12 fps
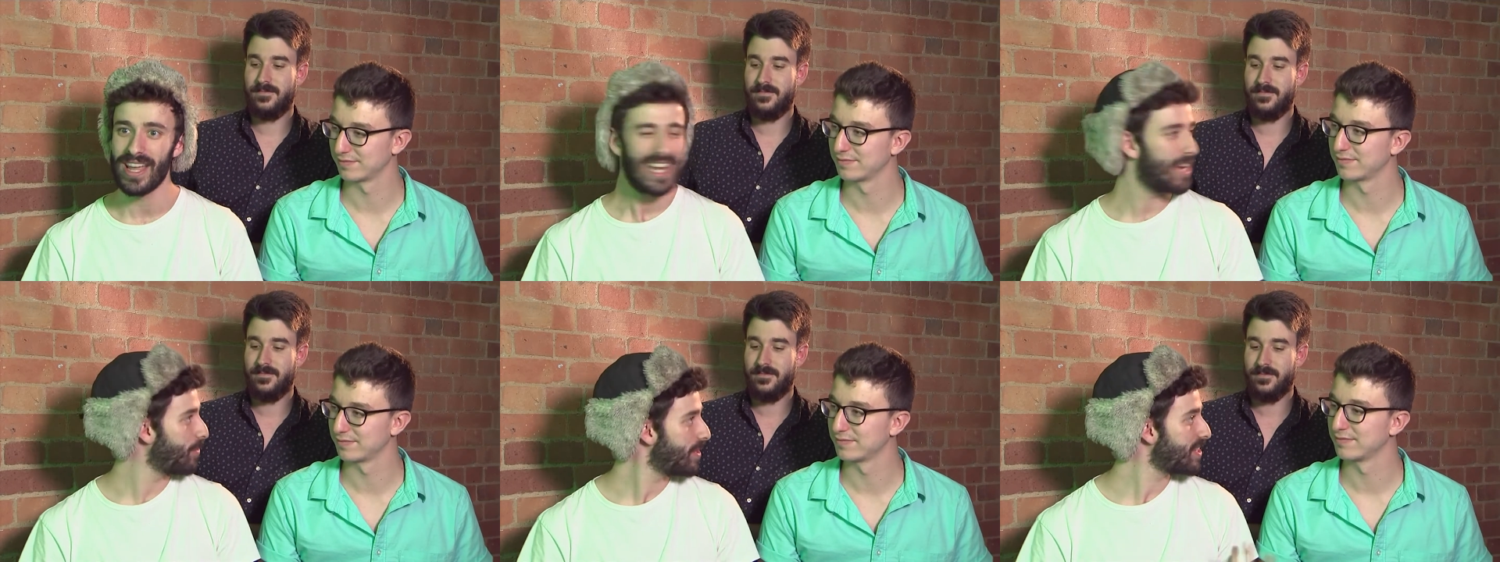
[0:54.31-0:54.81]

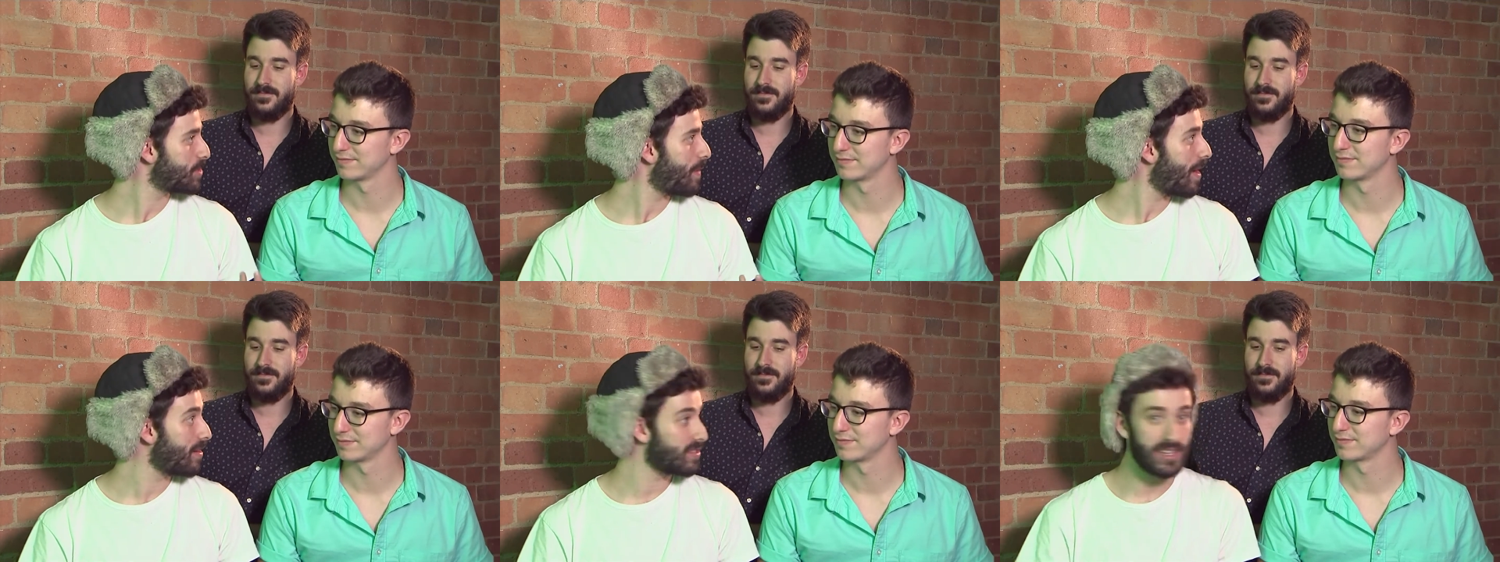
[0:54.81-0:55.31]
Speaker 1: It really
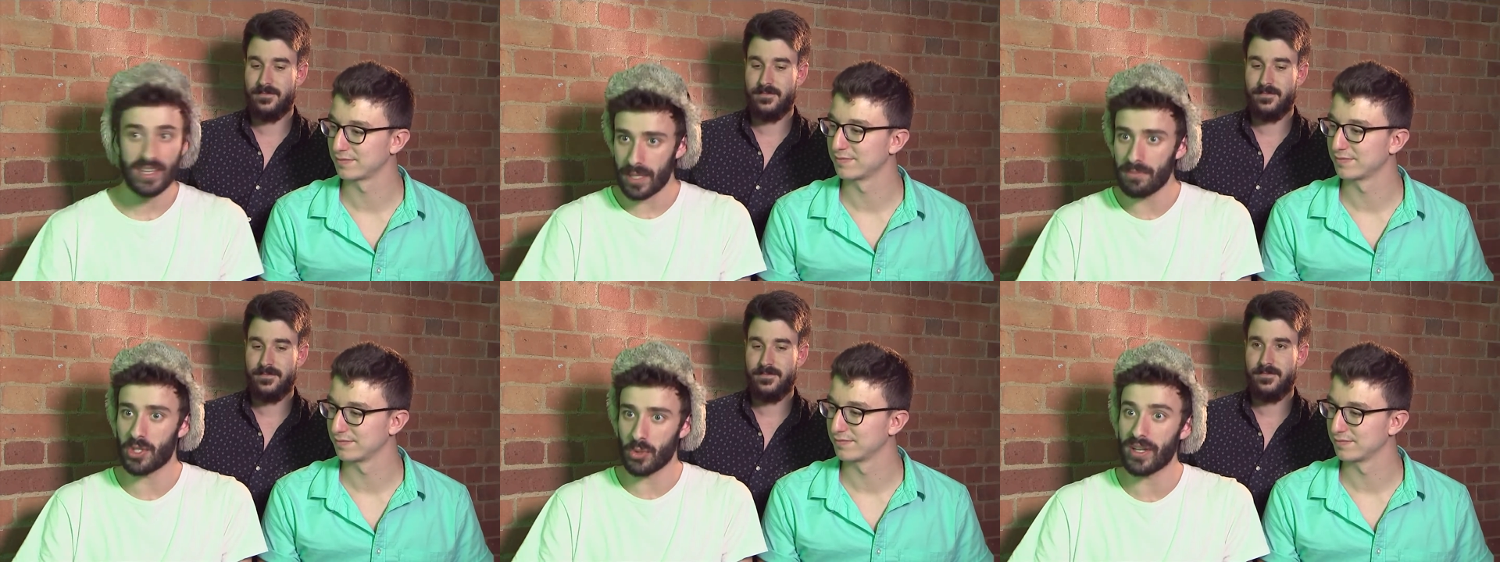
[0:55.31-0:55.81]
inspired us to
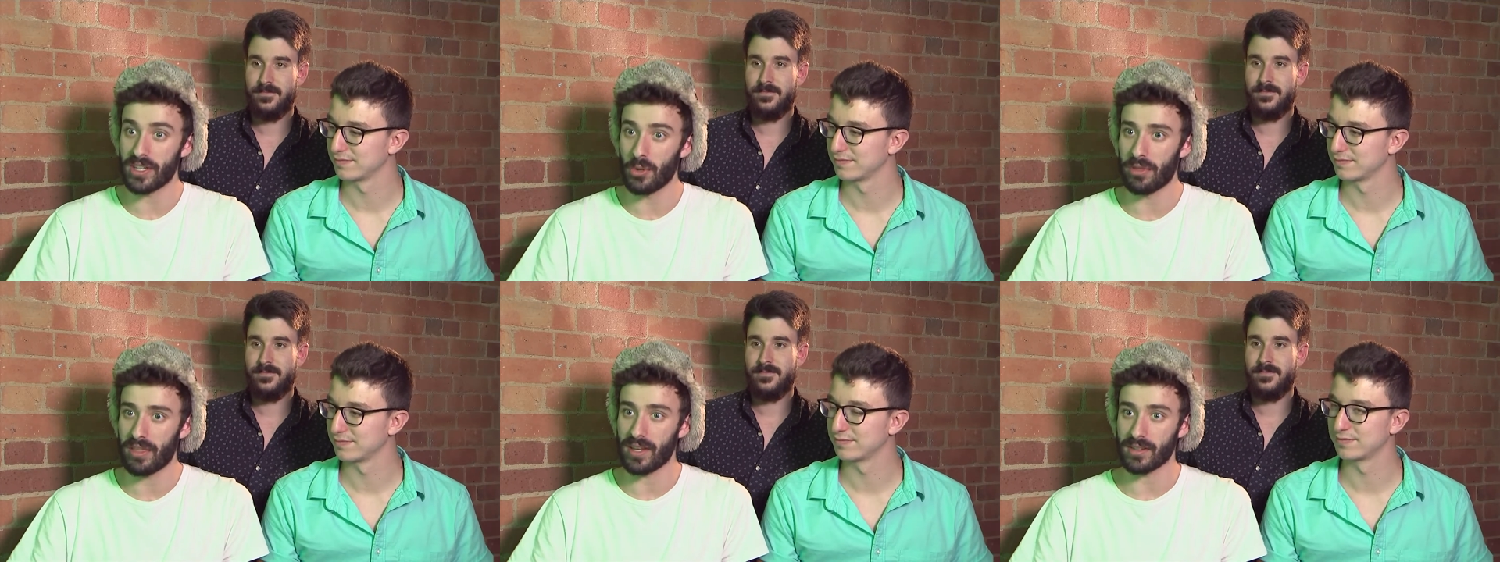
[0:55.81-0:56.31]
keep doing new
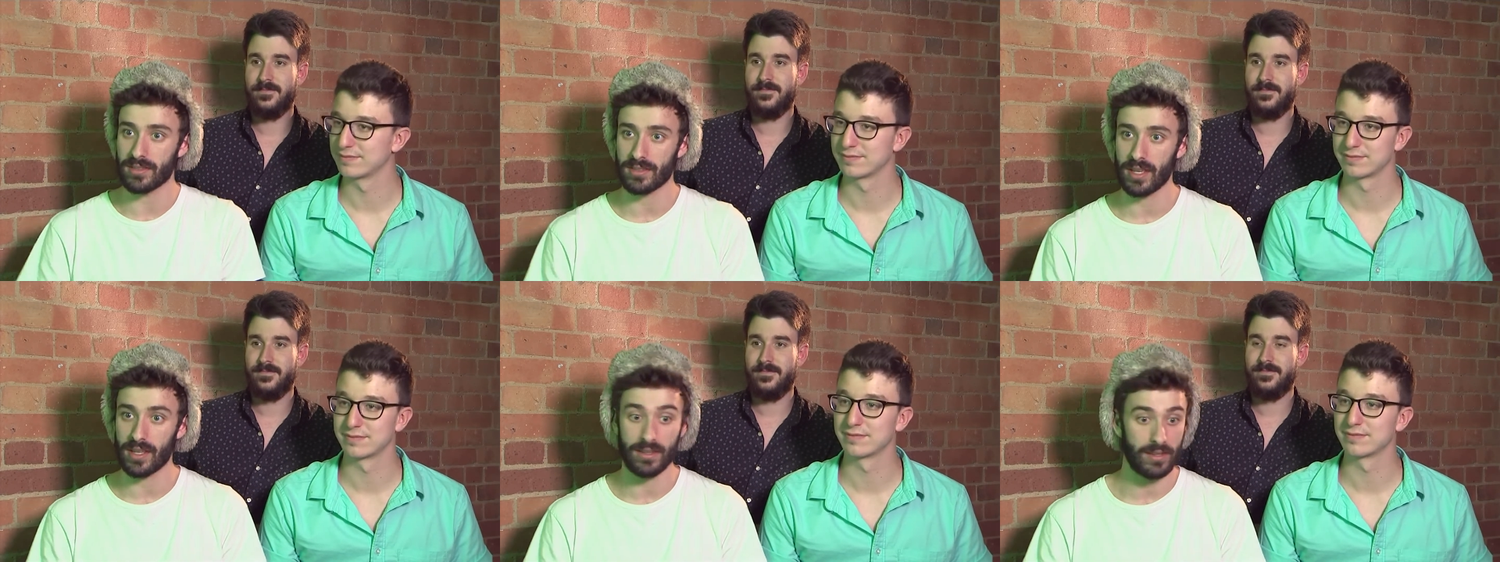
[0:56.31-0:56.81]
things,
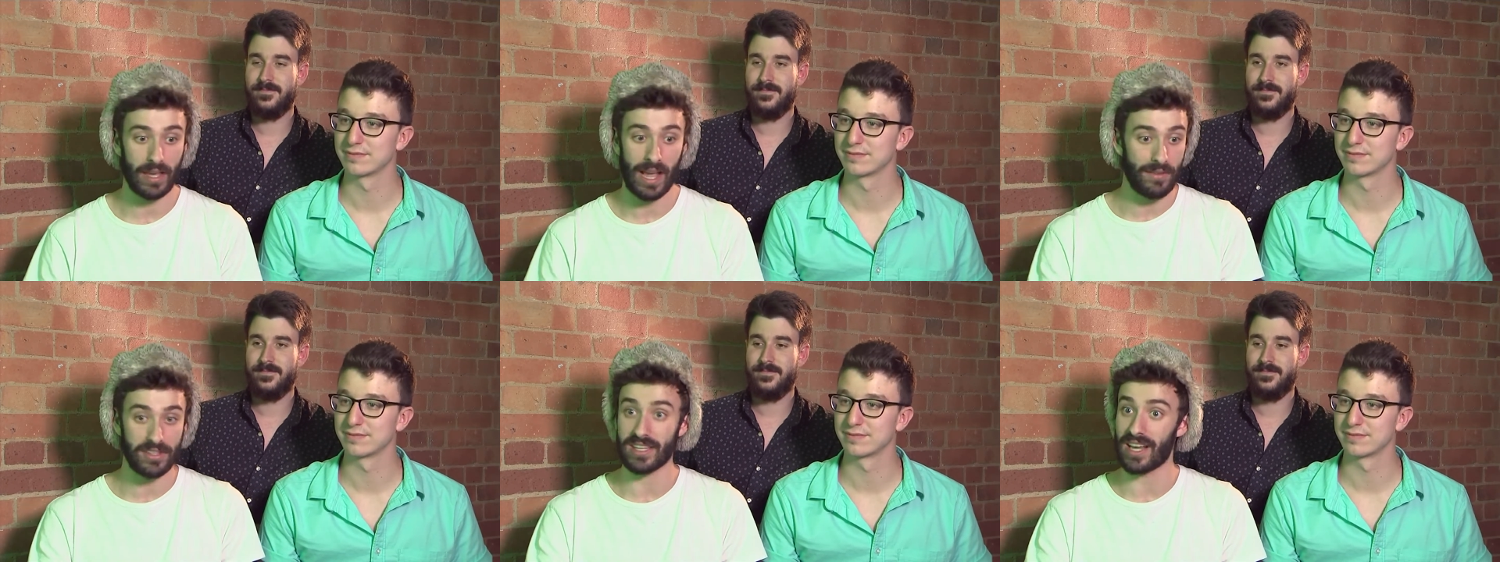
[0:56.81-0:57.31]
and they
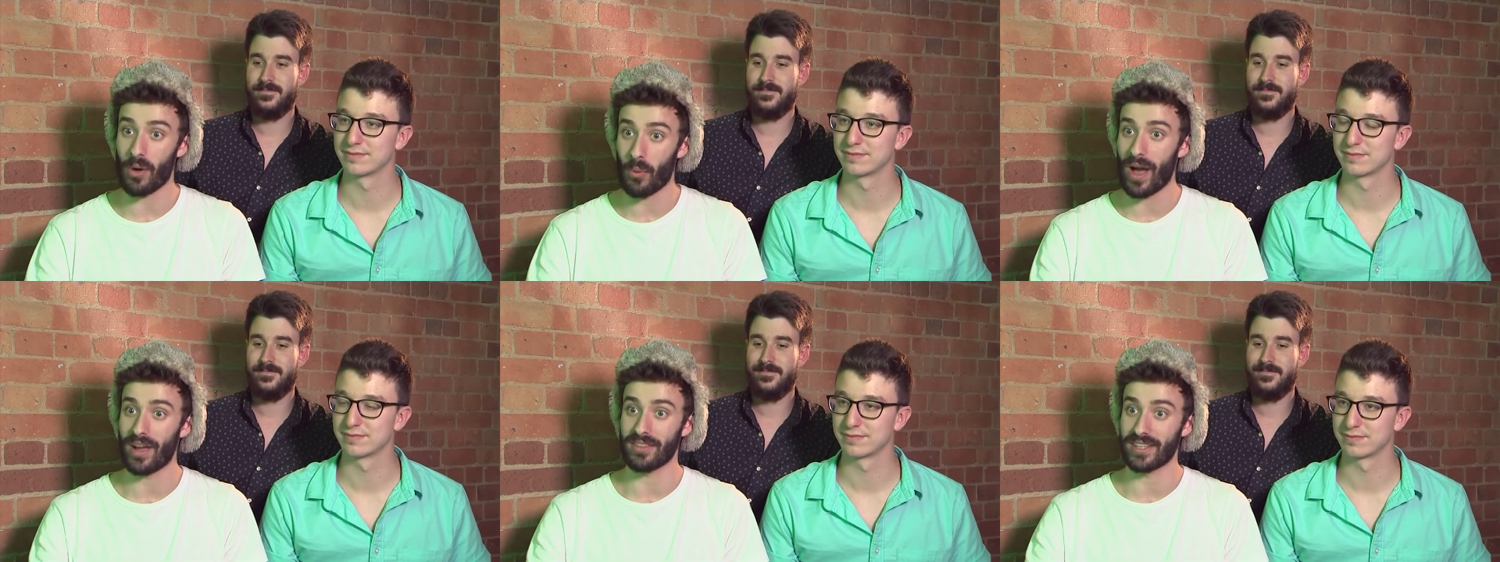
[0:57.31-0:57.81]
obviously got
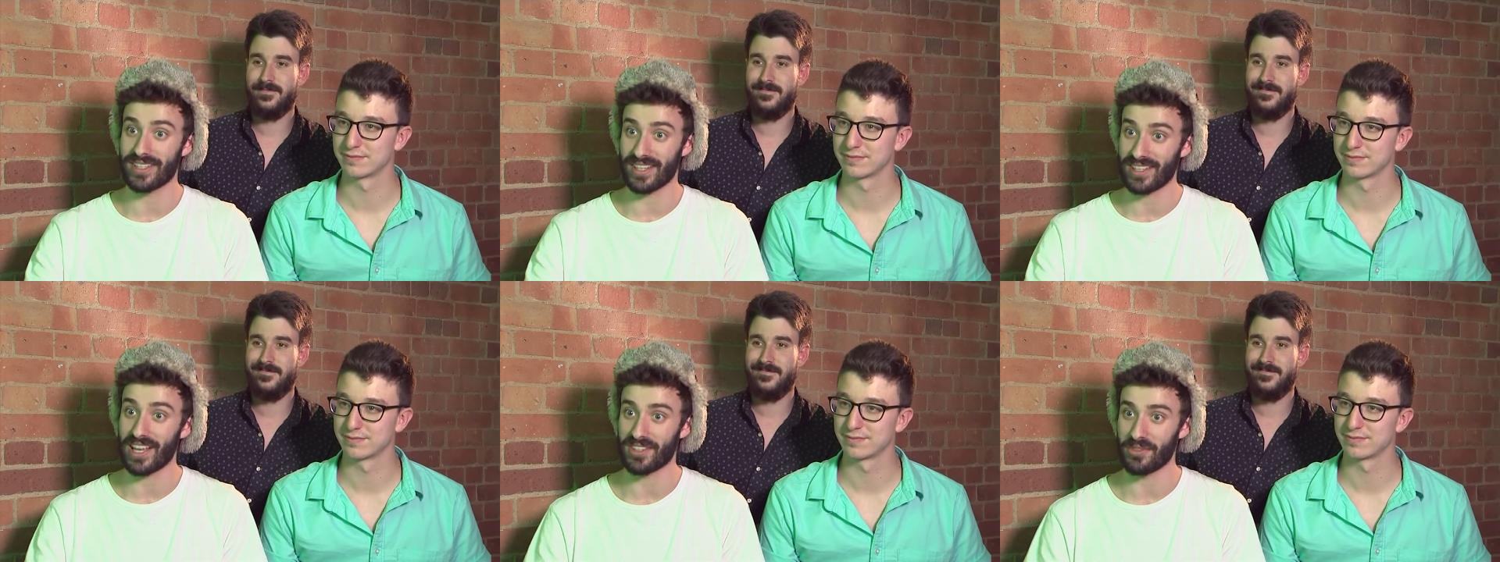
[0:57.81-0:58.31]
wildly
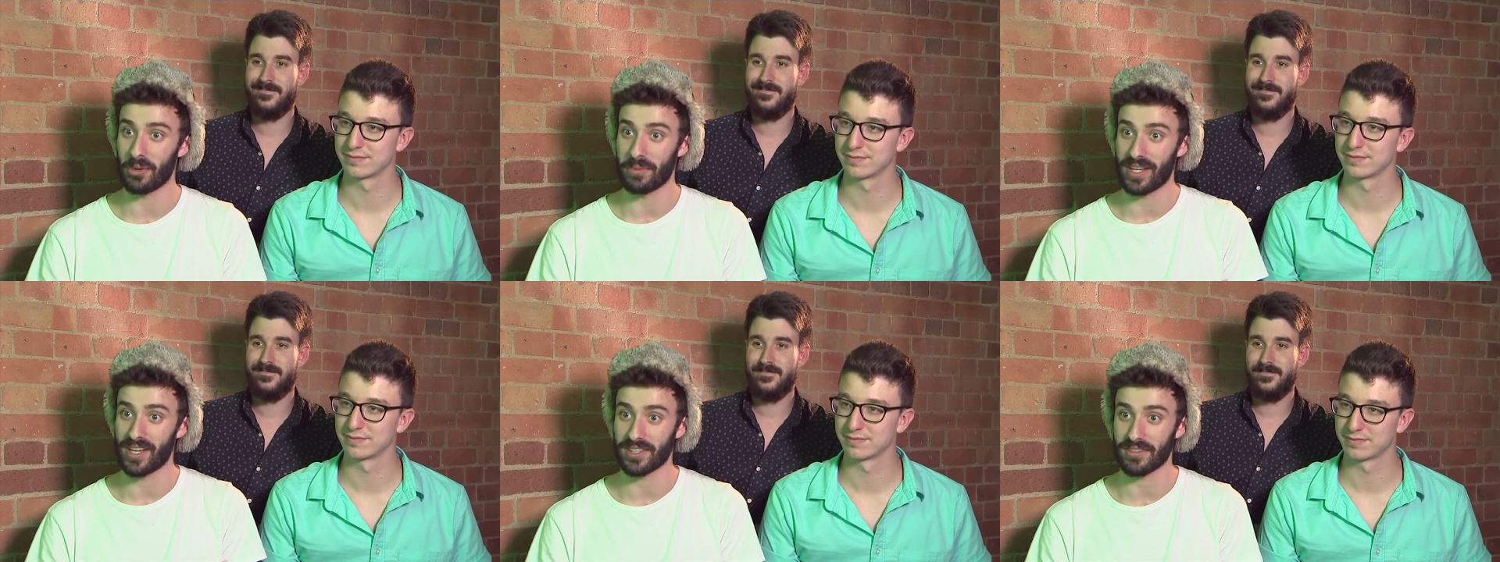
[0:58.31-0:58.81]
successful
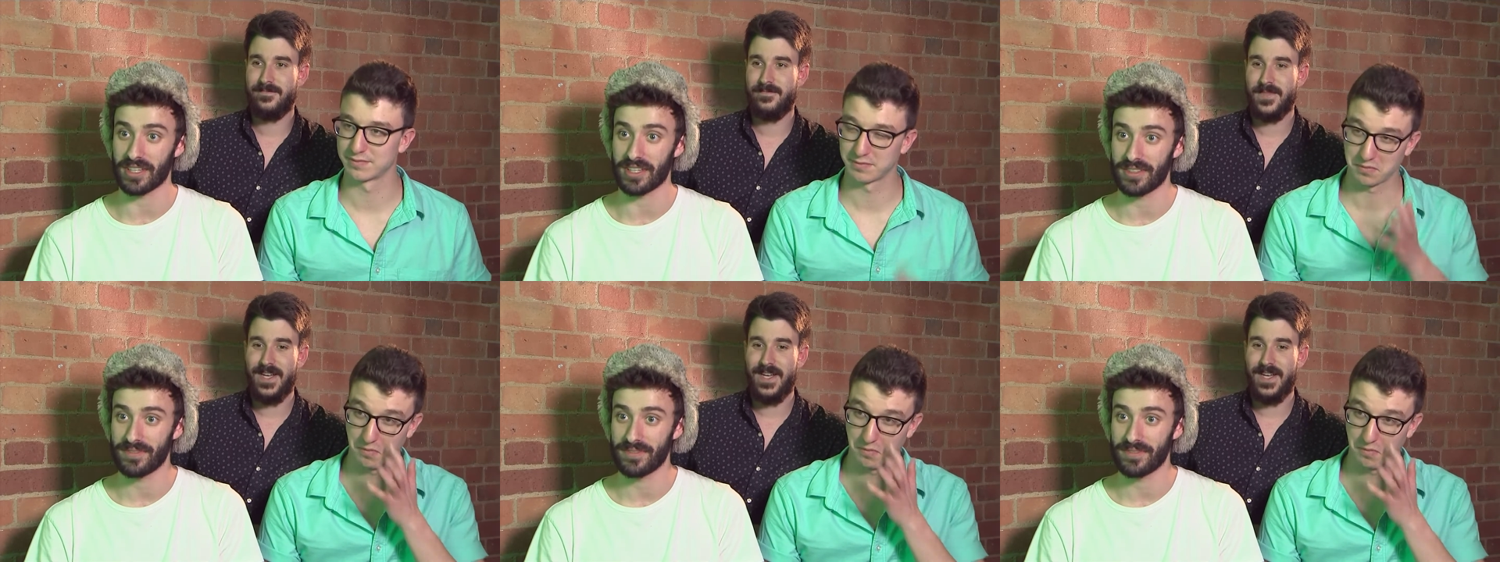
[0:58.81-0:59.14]
because of it.